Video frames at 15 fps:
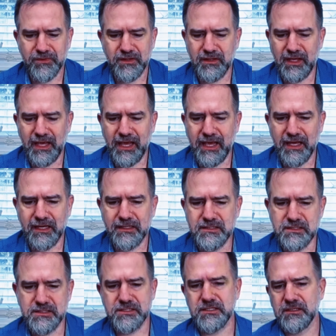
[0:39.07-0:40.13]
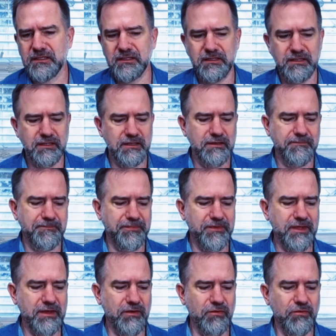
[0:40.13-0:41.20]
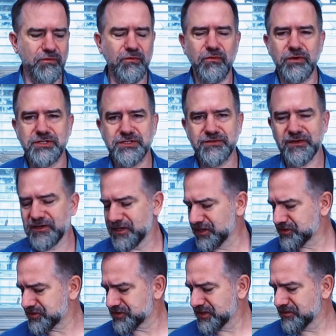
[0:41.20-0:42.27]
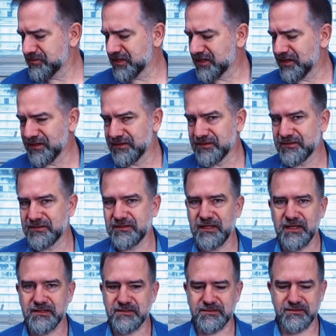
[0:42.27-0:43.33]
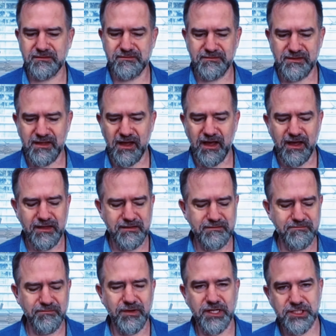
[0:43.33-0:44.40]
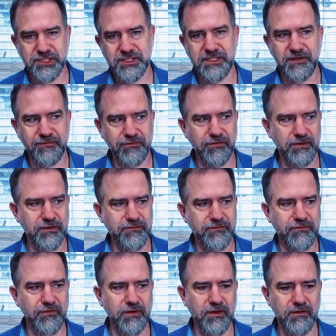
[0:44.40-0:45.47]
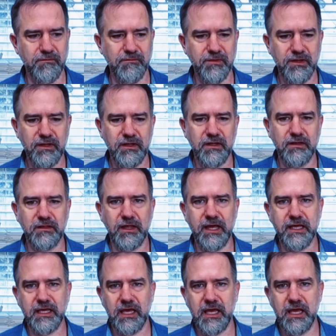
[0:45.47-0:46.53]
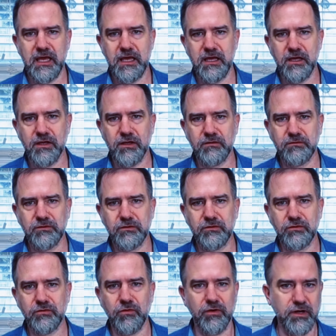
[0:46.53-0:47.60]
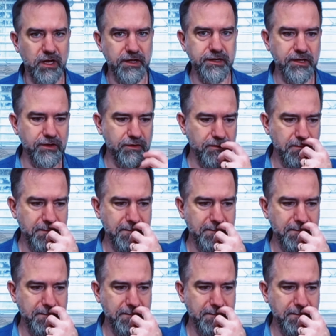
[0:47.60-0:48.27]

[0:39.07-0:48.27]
And which is very interesting because it's not much different from like a Coronado